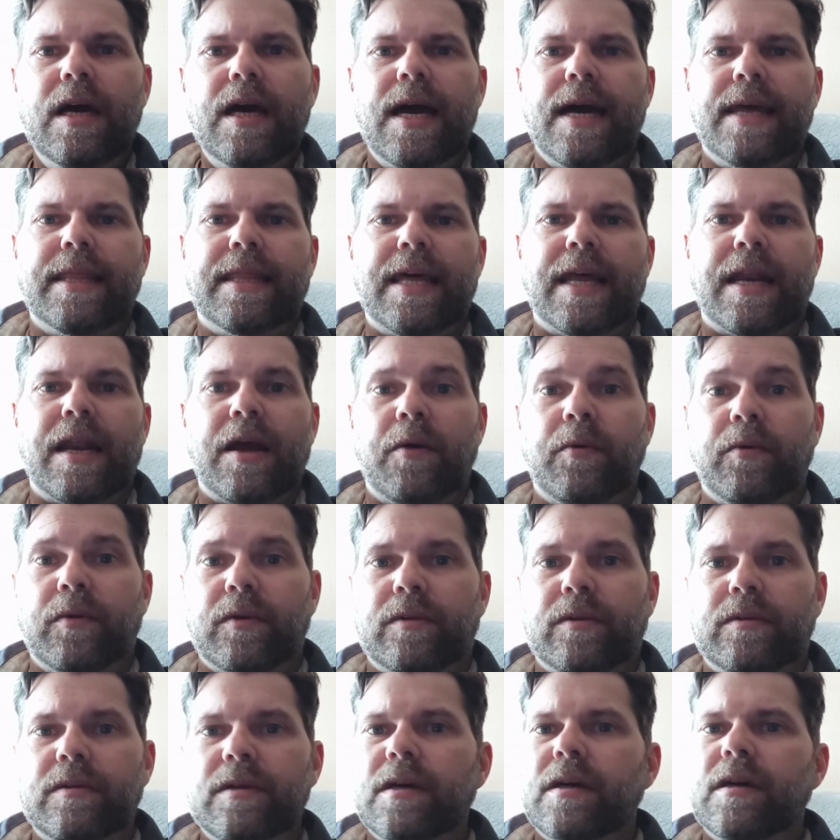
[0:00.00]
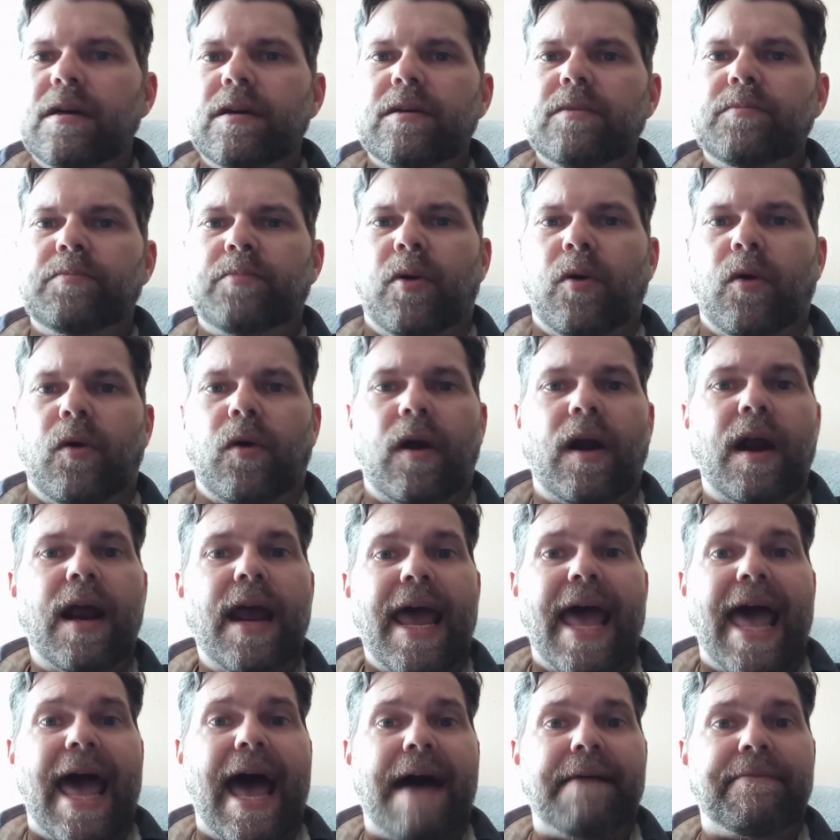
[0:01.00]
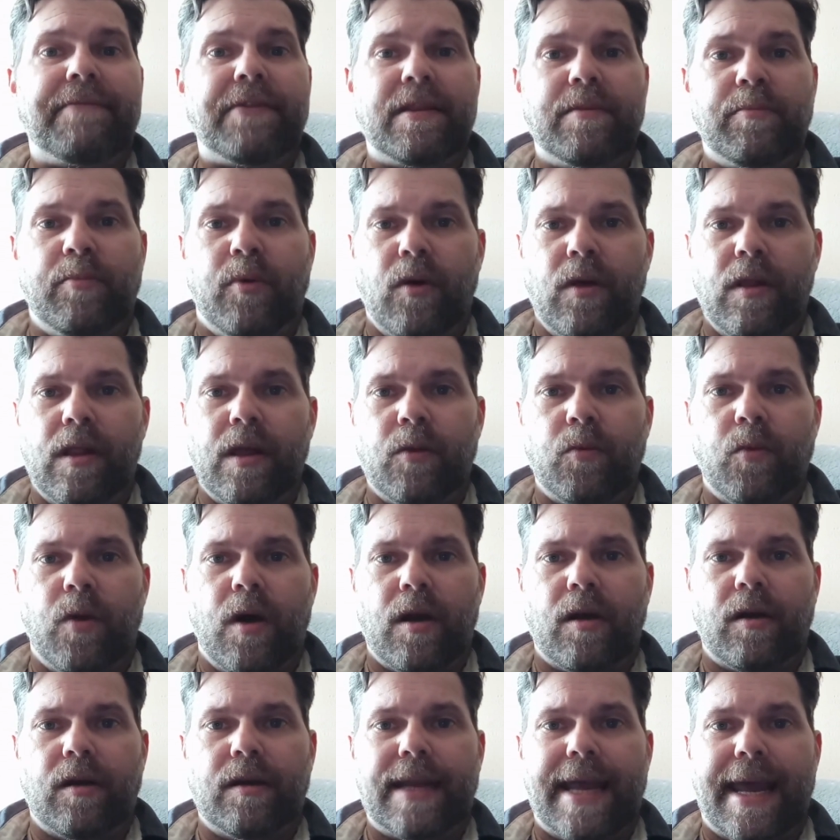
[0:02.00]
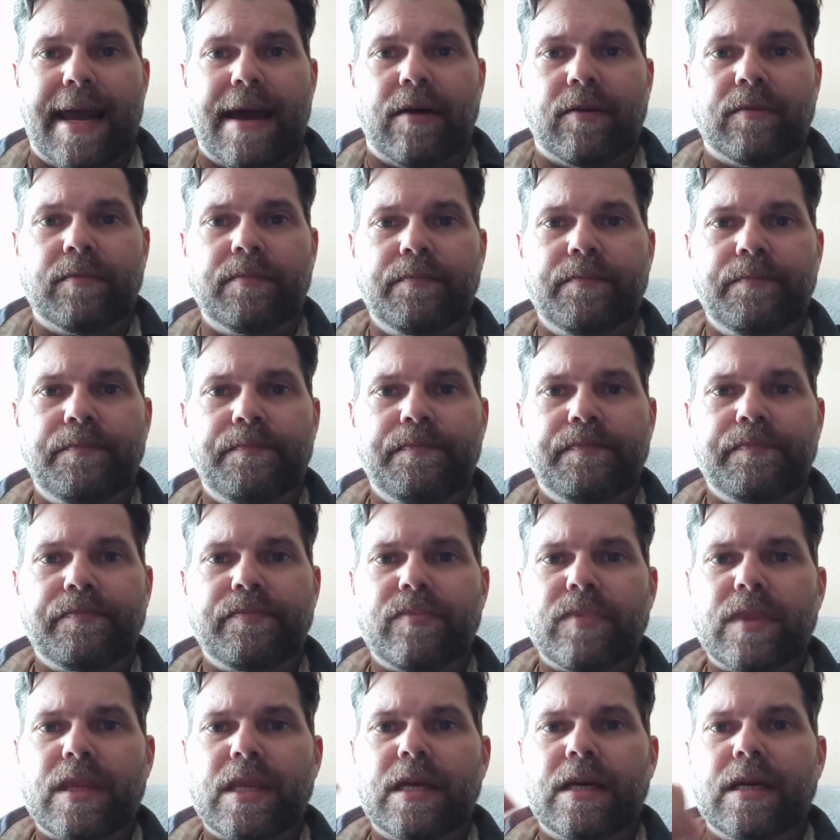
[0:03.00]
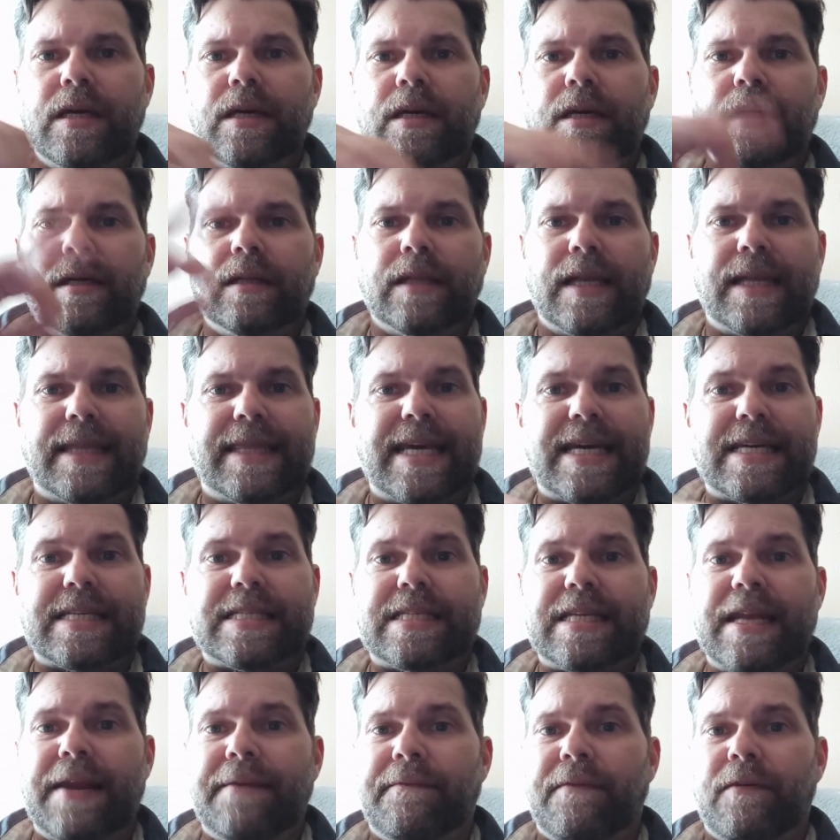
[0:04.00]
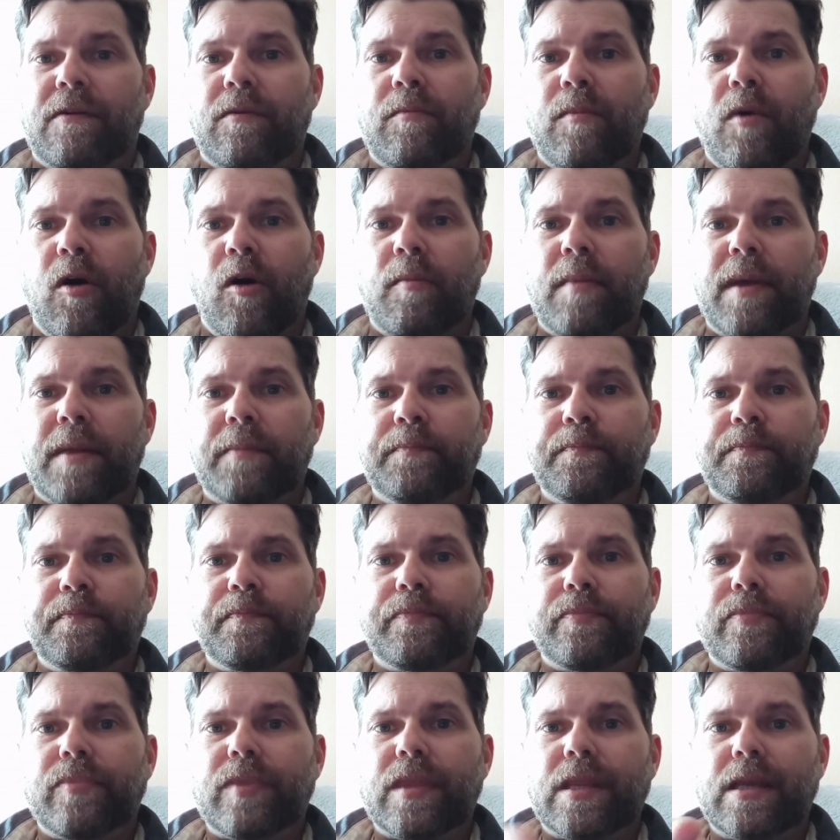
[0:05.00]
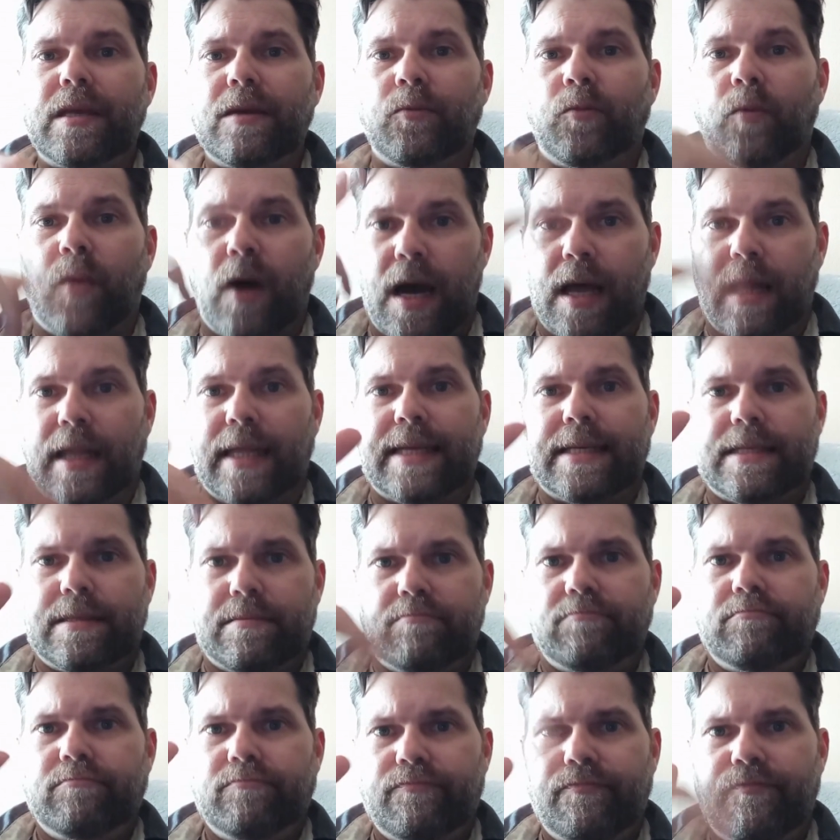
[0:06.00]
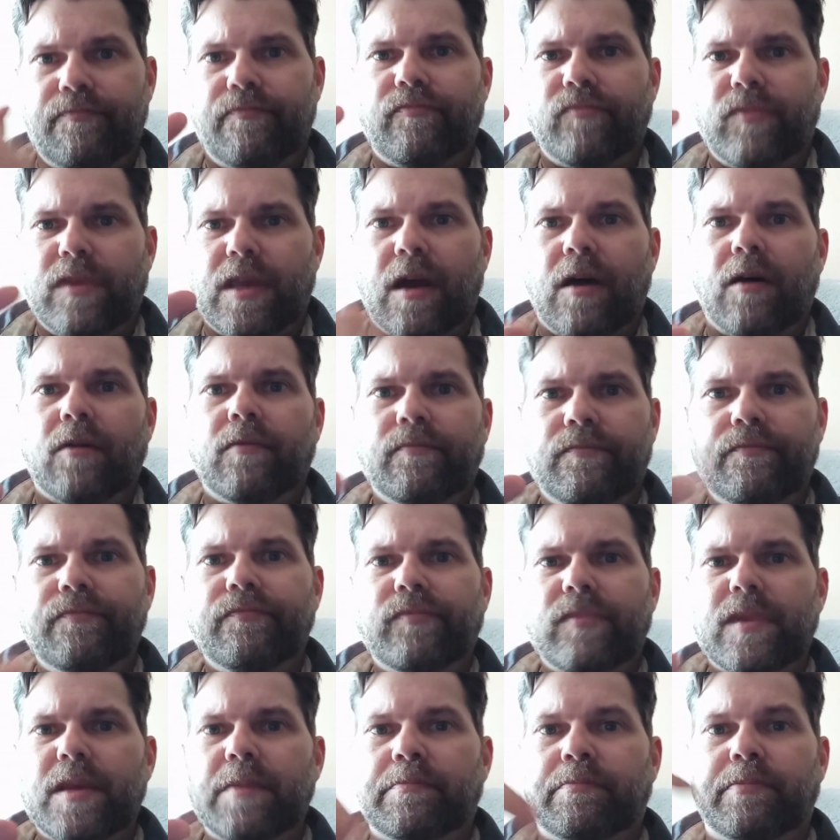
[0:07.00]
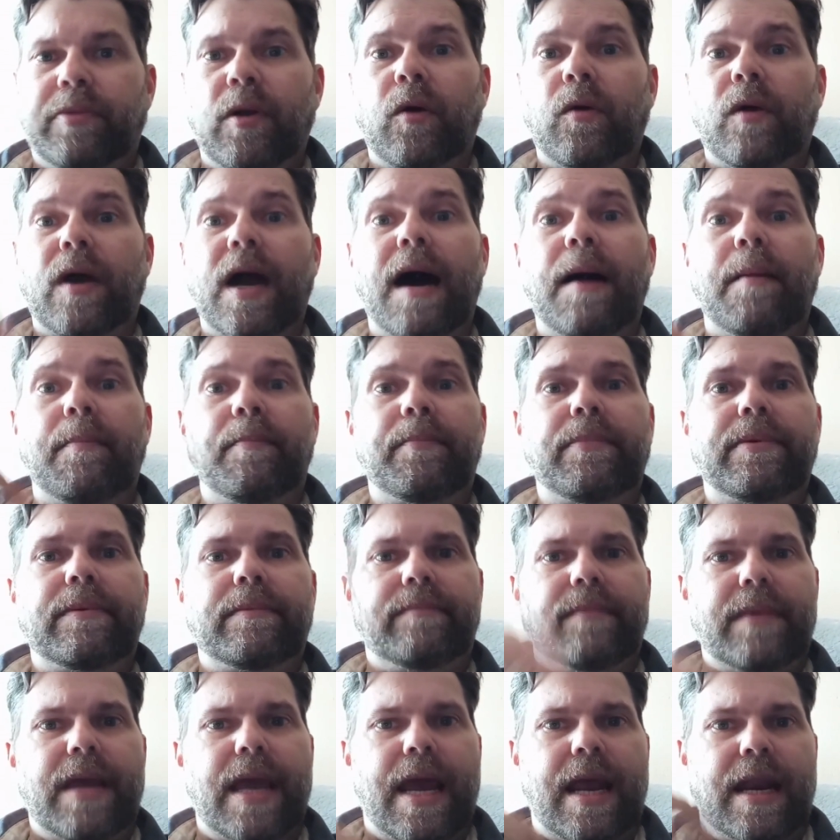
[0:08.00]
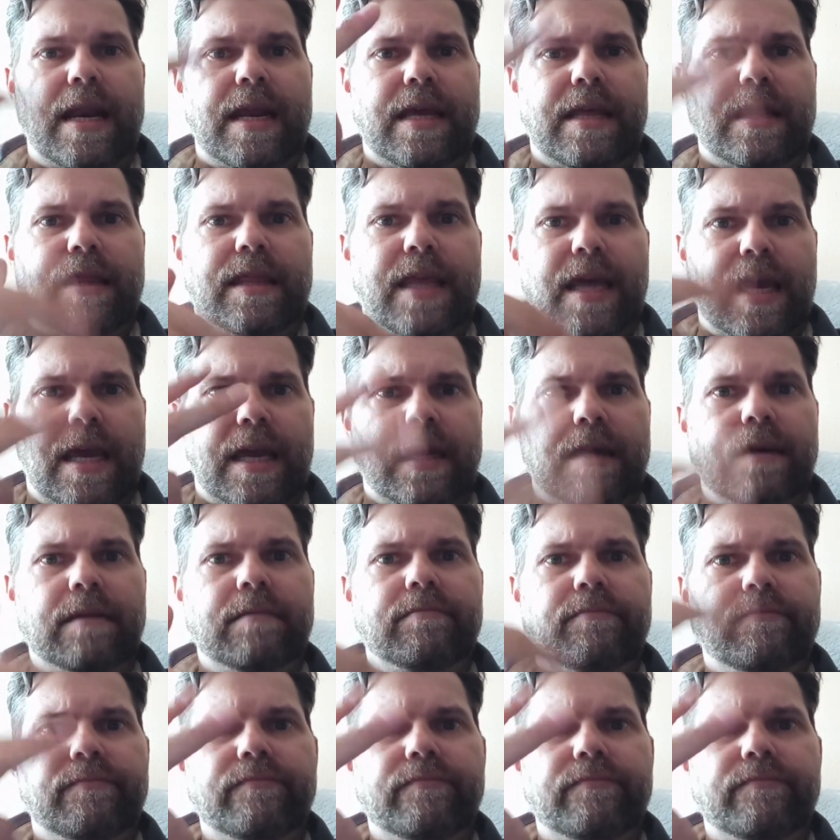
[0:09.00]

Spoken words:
And then I would pour half of the boiling water down, let that sit for a moment while it, broke up anything,